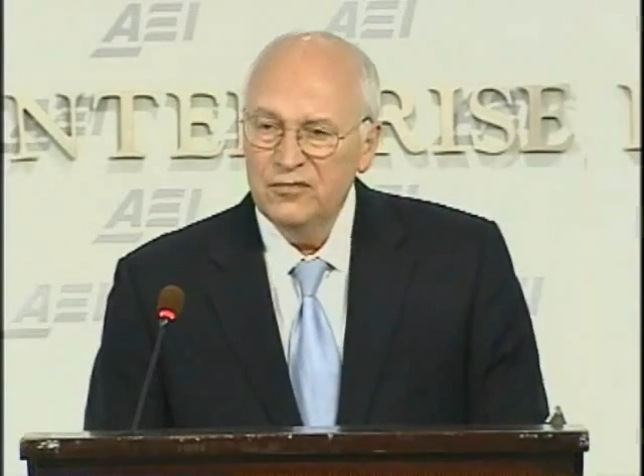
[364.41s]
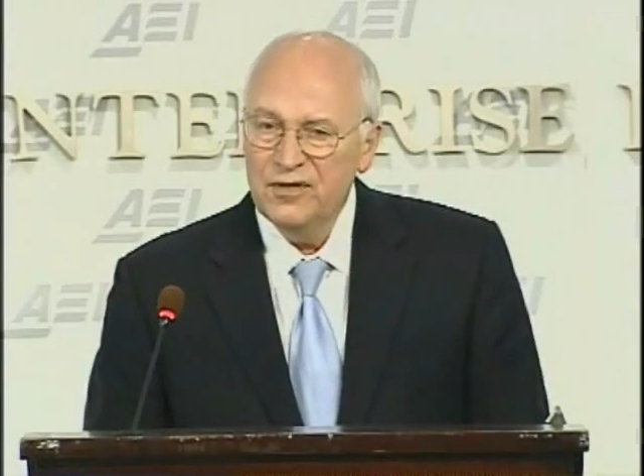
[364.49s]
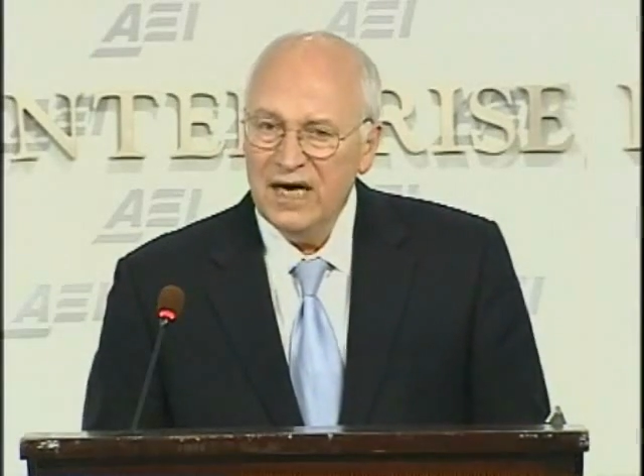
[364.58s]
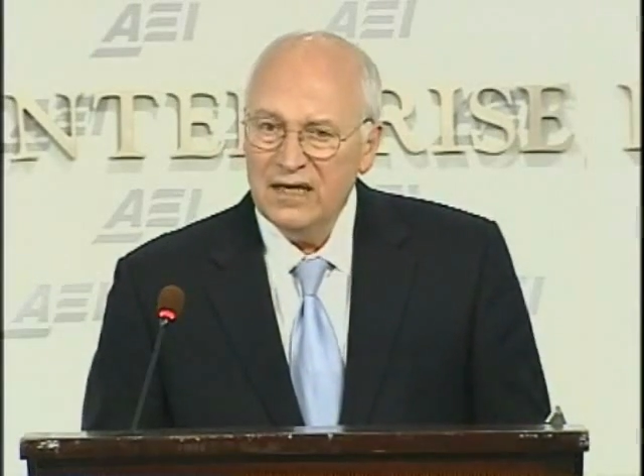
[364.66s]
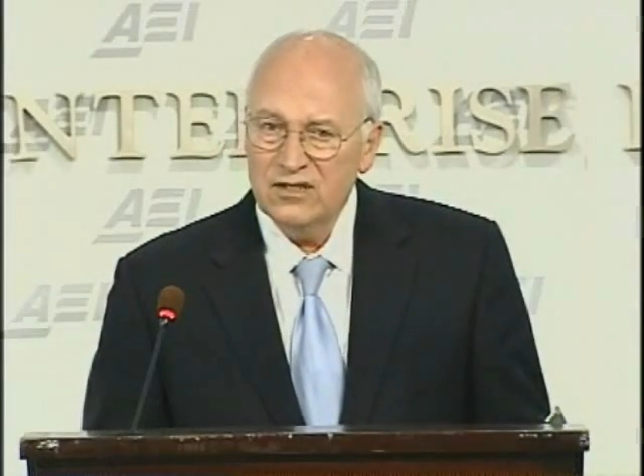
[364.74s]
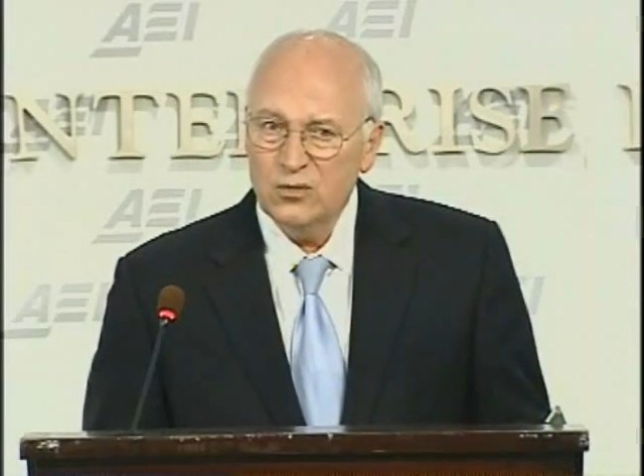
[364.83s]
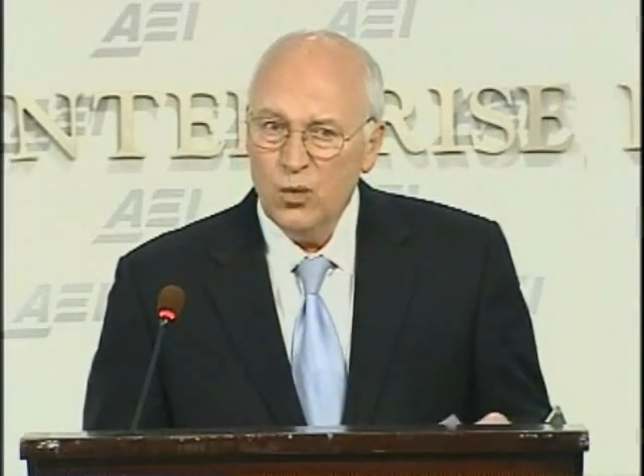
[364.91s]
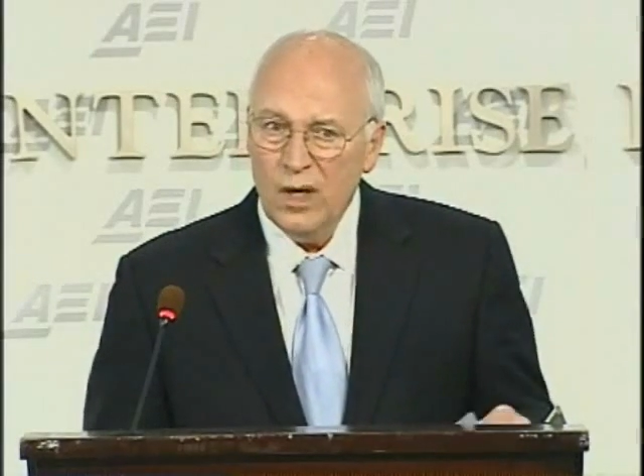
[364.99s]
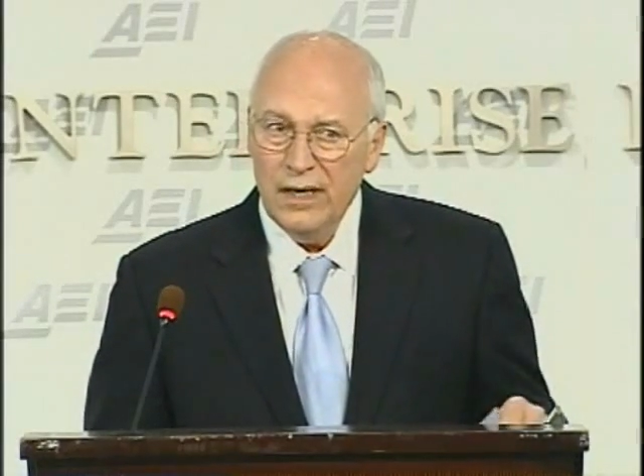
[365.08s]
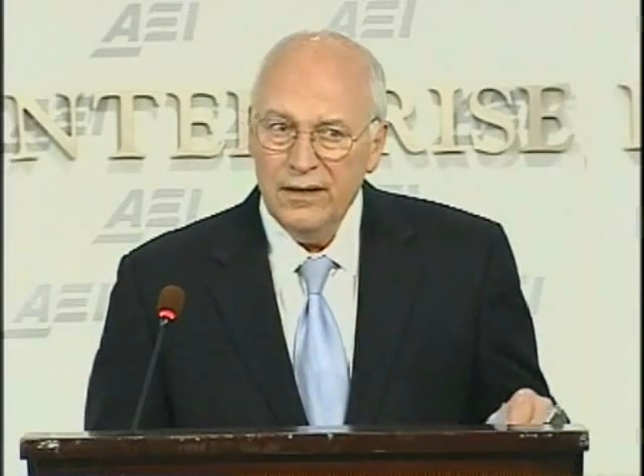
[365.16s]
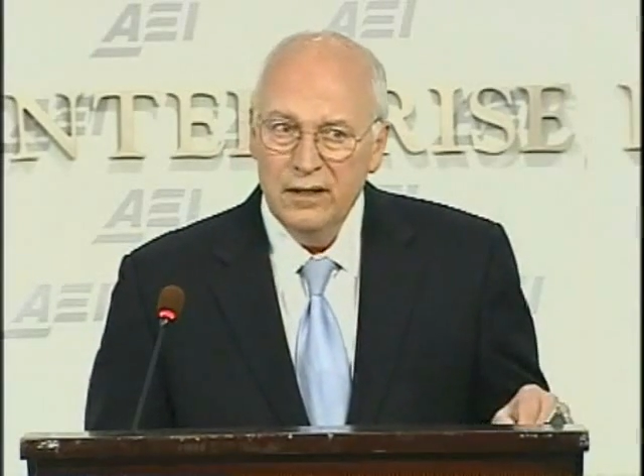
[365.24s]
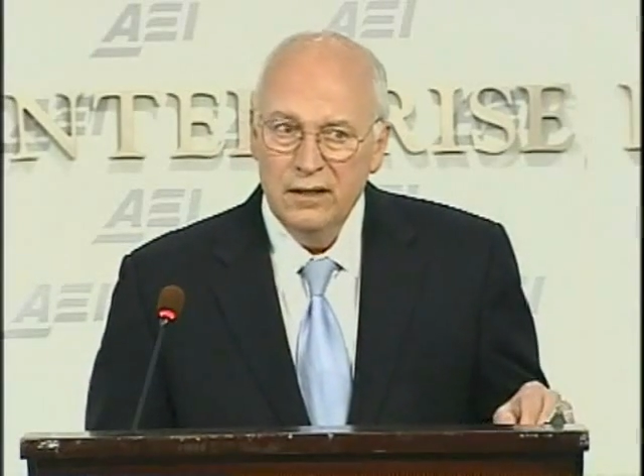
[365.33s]

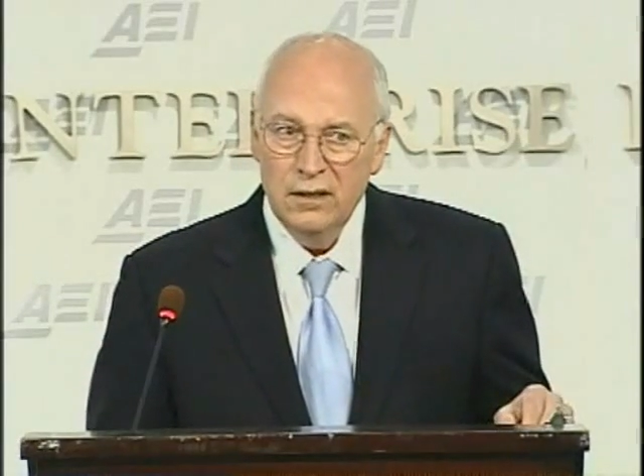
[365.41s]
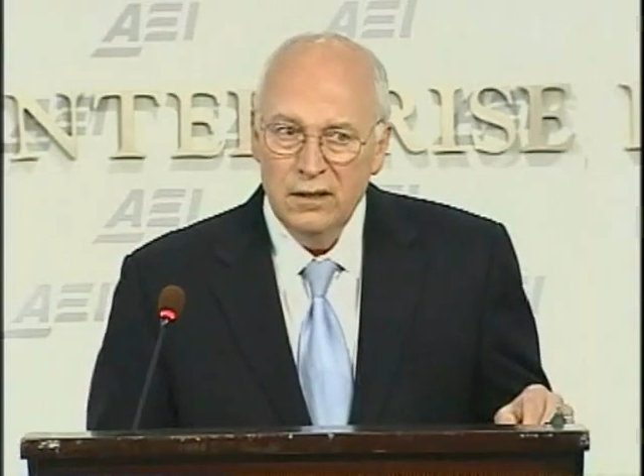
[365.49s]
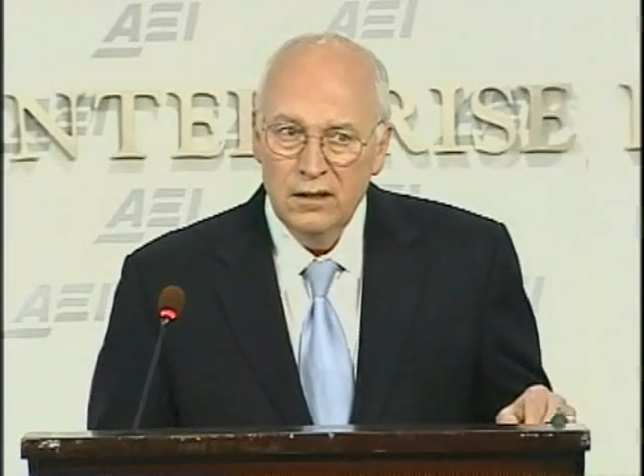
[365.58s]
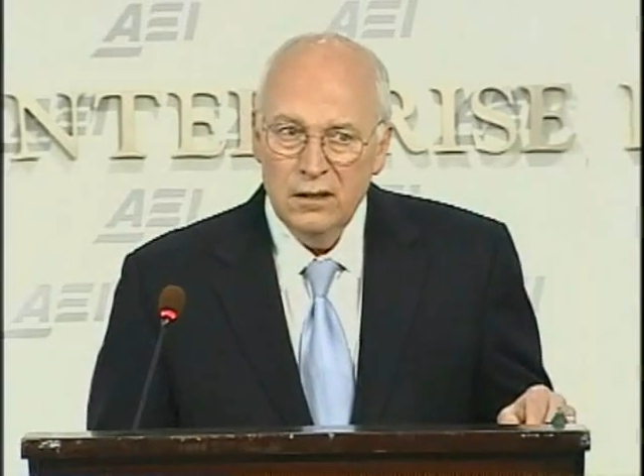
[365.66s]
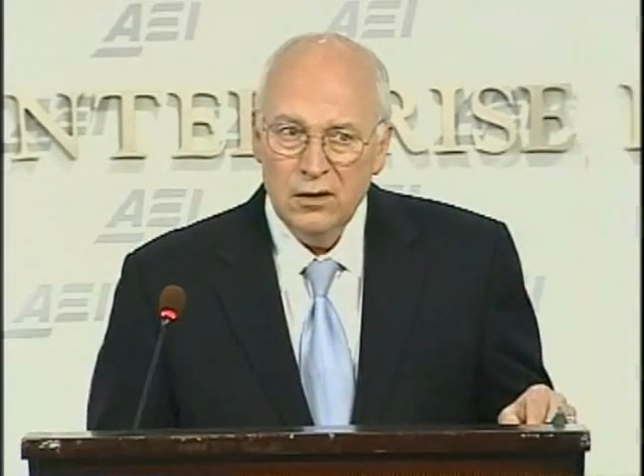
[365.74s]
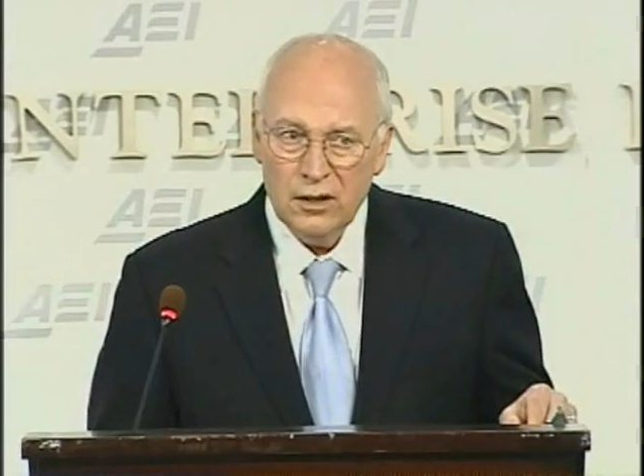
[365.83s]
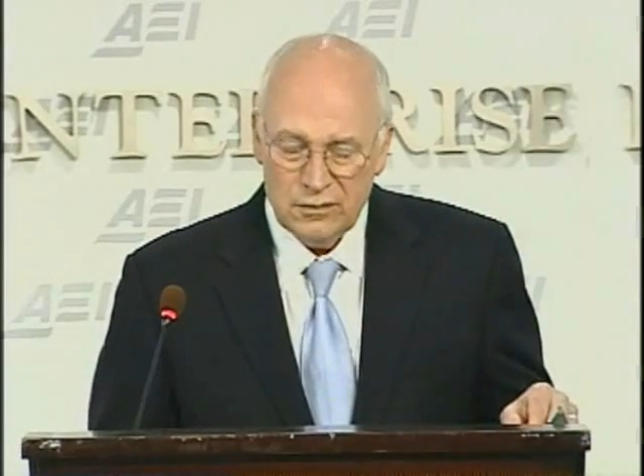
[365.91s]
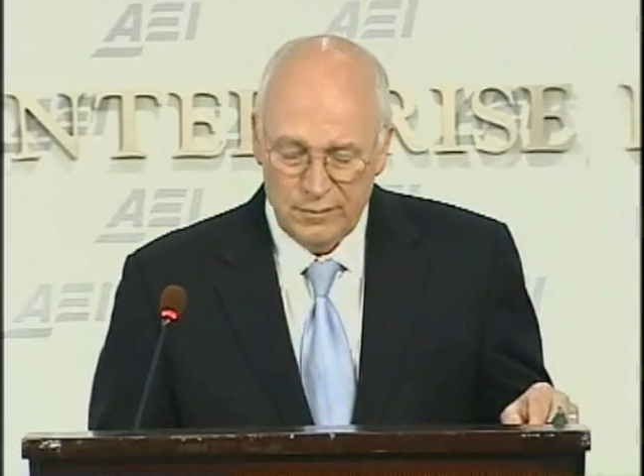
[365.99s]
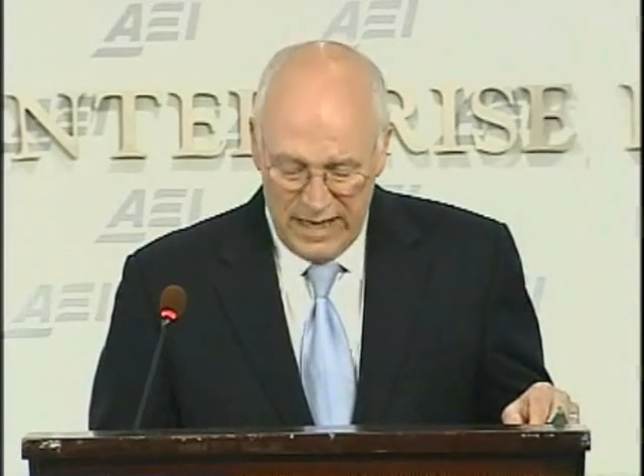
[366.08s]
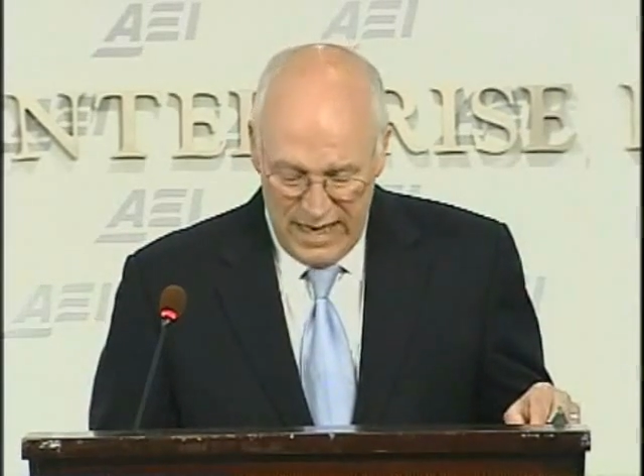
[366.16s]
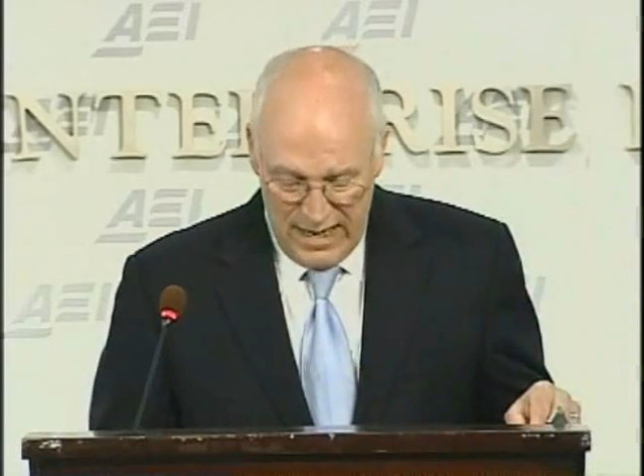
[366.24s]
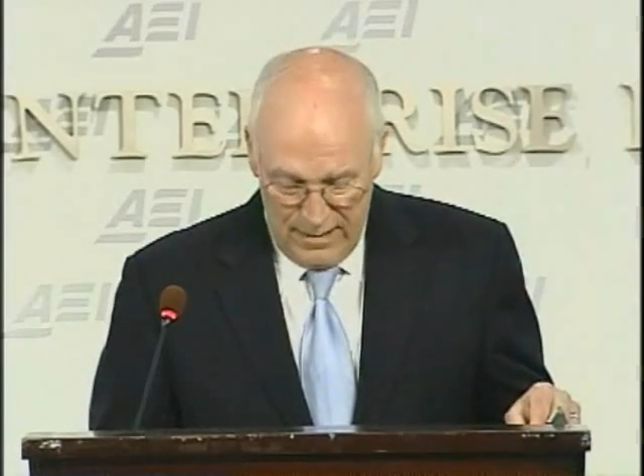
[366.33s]
2001
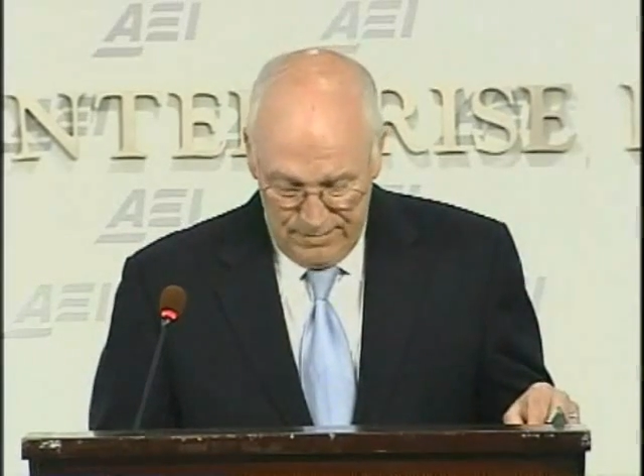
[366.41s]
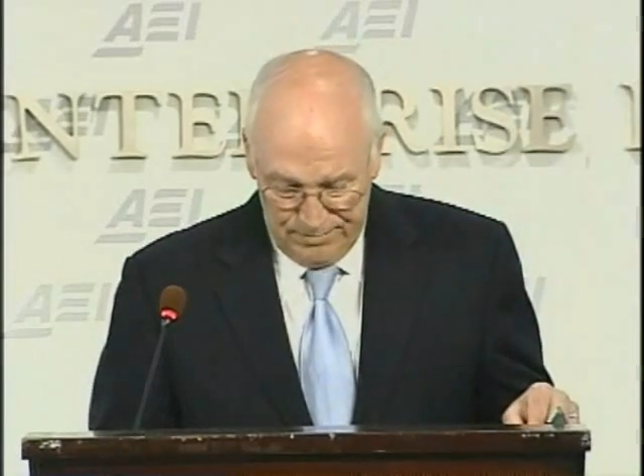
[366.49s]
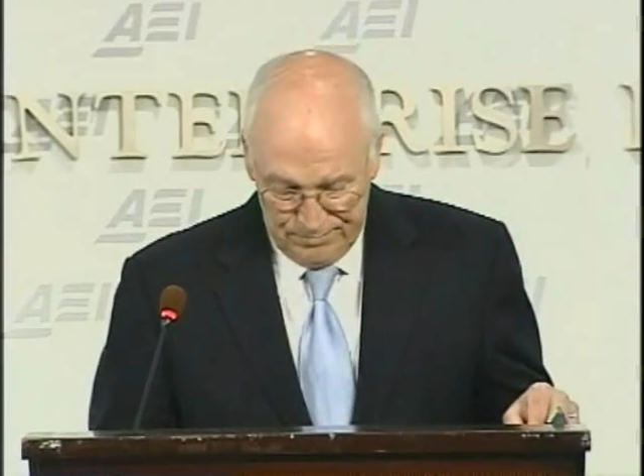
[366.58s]
looked bad.